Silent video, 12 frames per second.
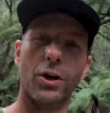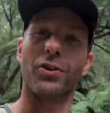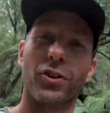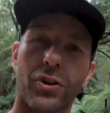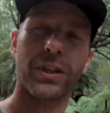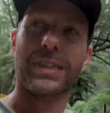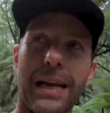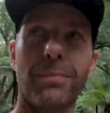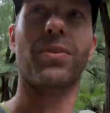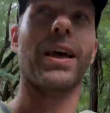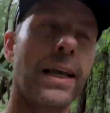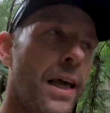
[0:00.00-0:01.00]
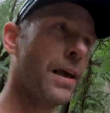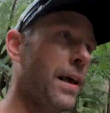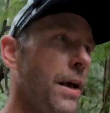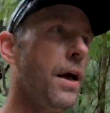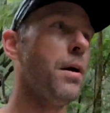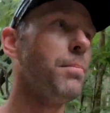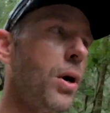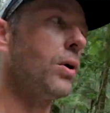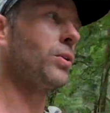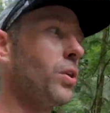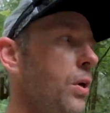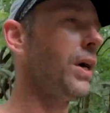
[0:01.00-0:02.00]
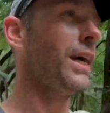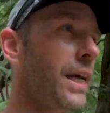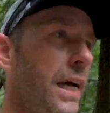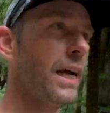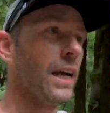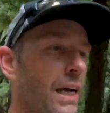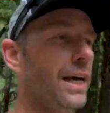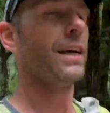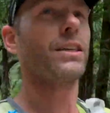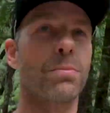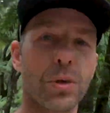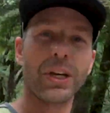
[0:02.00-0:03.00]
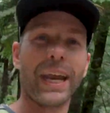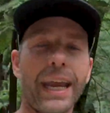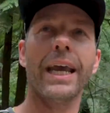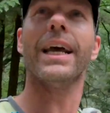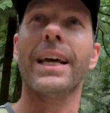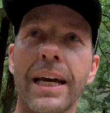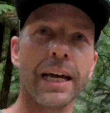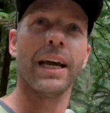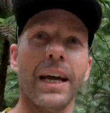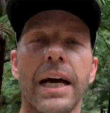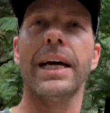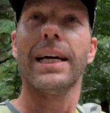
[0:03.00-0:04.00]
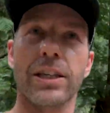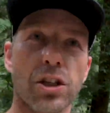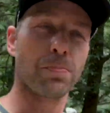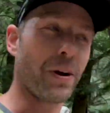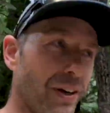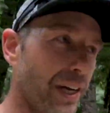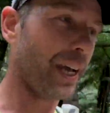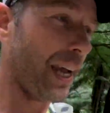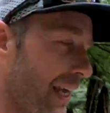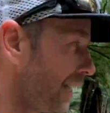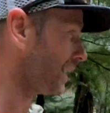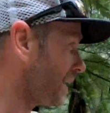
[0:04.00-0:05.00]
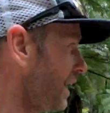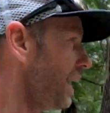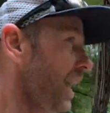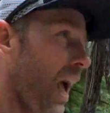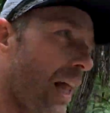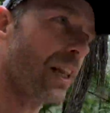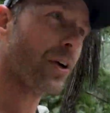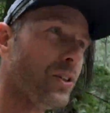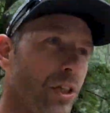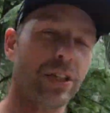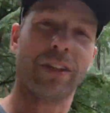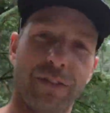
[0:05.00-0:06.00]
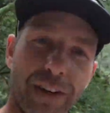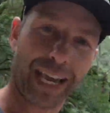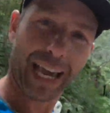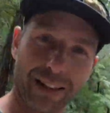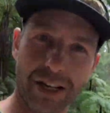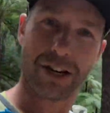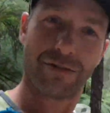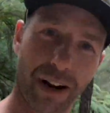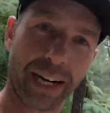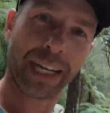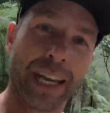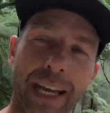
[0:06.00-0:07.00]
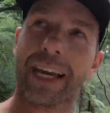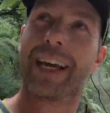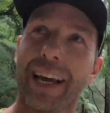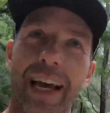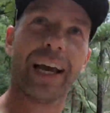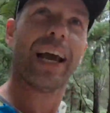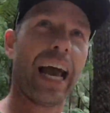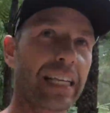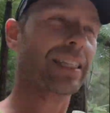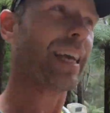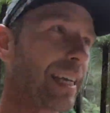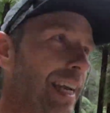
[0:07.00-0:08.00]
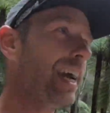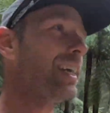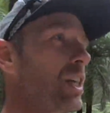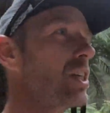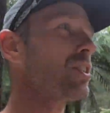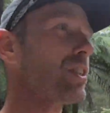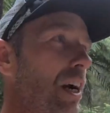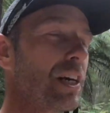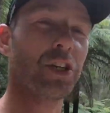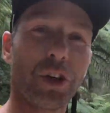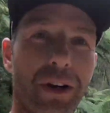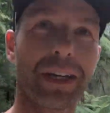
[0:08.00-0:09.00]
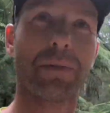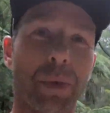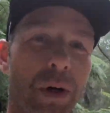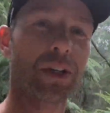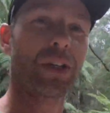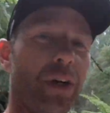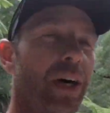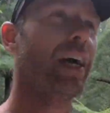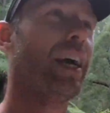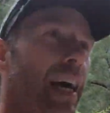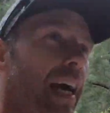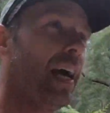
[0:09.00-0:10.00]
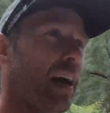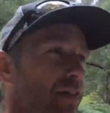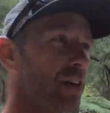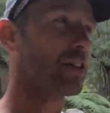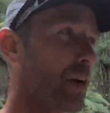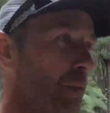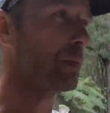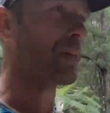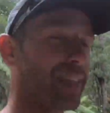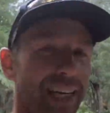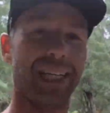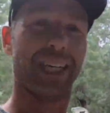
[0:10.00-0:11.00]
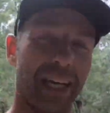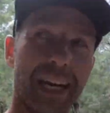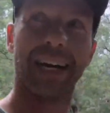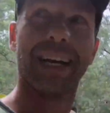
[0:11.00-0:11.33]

going through the same thing, but also community spirit allows you to forget that you're running and that you just start enjoying it more. So if there's someone beside you,